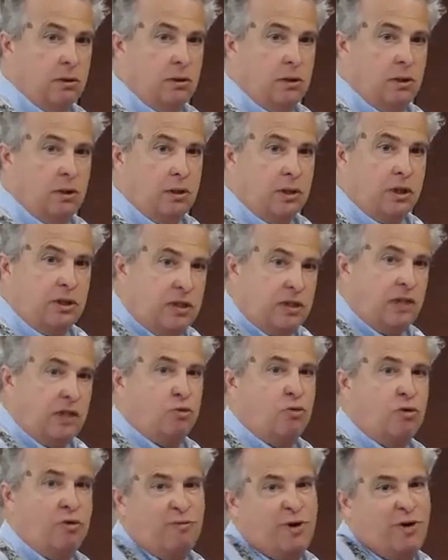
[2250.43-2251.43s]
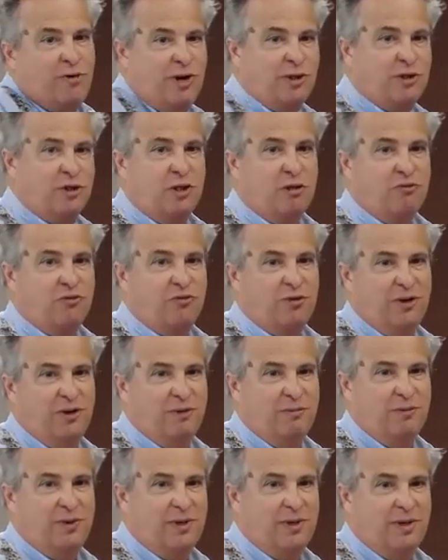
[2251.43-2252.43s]
Because that's where my rights come
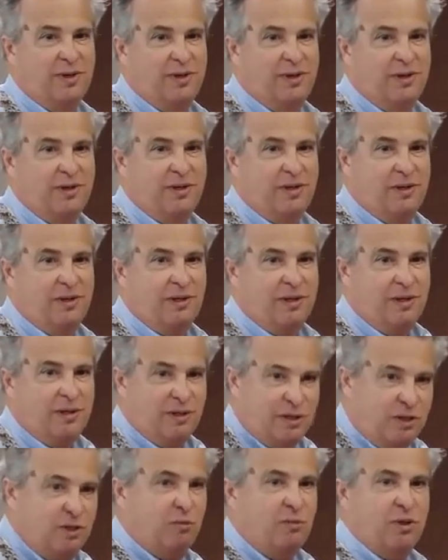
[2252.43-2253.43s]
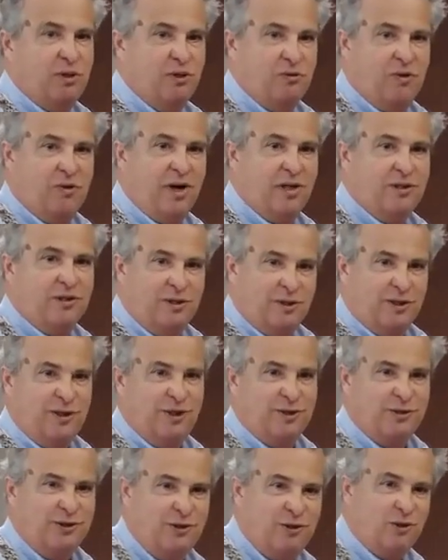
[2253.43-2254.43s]
from. It's in the Bill of Rights in the
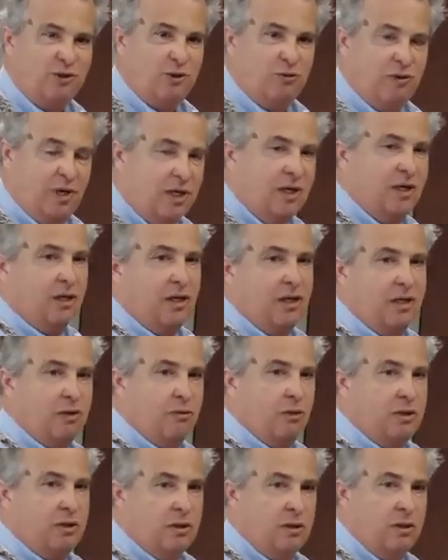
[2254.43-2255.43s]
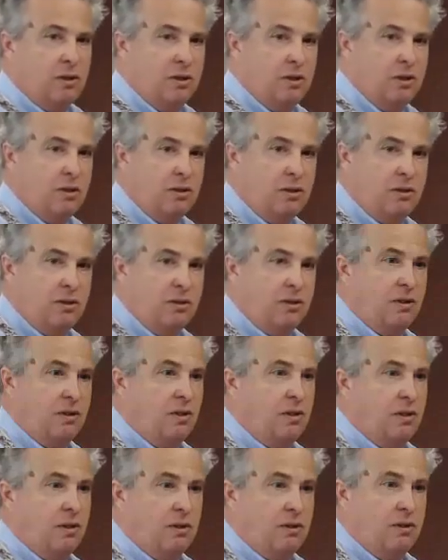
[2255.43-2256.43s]
Constitution. I got a, I got a right to
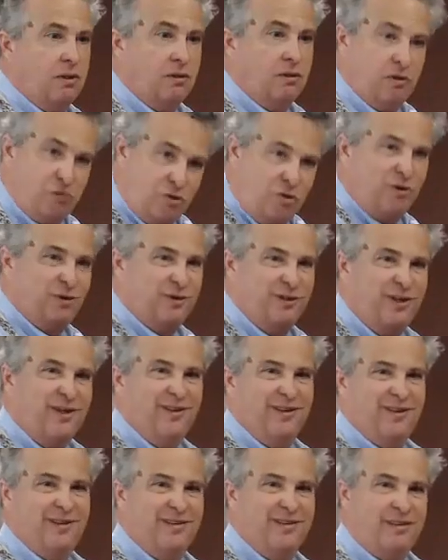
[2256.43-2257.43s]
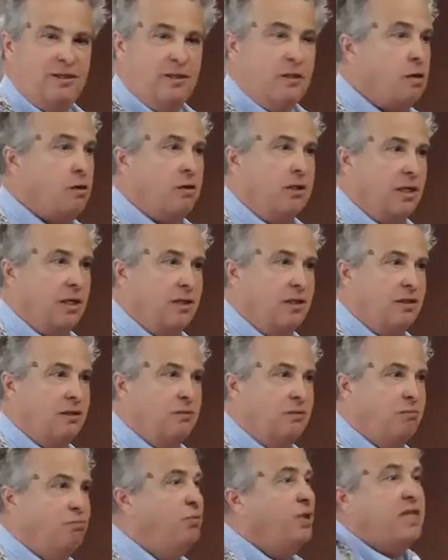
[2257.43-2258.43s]
of course, yeah. No, it
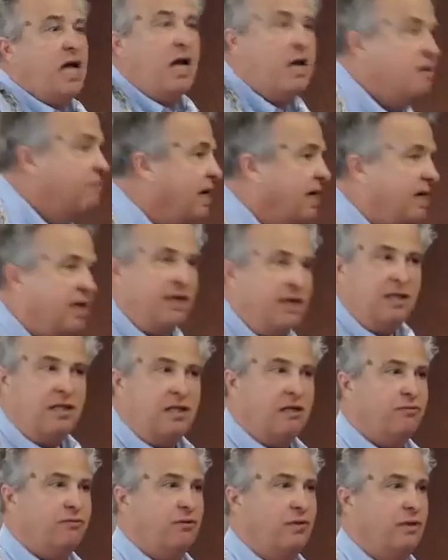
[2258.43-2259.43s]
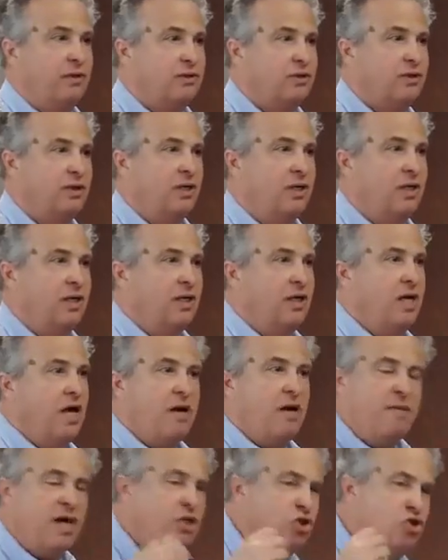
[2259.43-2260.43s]
doesn't. But that doesn't make any difference.
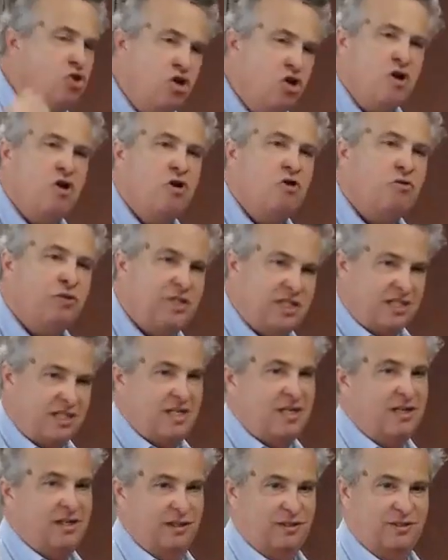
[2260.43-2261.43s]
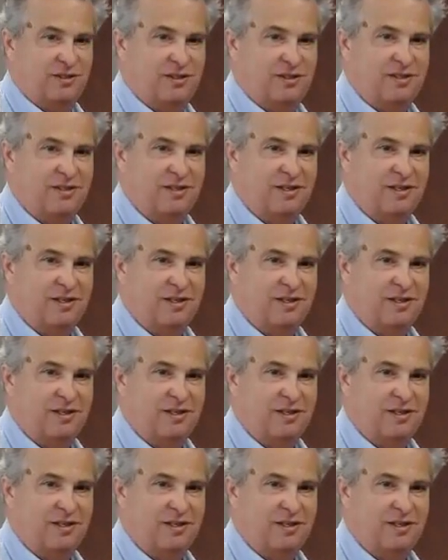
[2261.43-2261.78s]
It makes no sense.